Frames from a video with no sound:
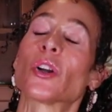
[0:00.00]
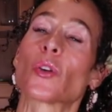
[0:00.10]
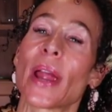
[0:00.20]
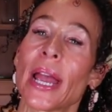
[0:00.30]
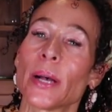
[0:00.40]

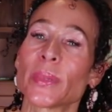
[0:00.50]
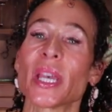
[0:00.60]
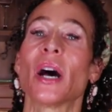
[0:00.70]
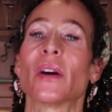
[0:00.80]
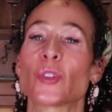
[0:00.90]

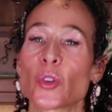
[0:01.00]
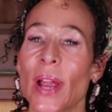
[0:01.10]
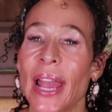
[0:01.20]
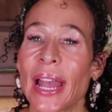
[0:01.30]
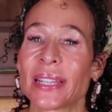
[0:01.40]
grams of
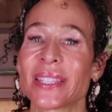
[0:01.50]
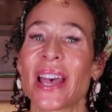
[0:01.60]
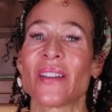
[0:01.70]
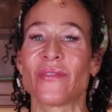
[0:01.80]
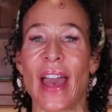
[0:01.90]
trans
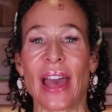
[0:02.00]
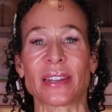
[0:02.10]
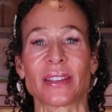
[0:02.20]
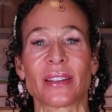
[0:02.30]
fat.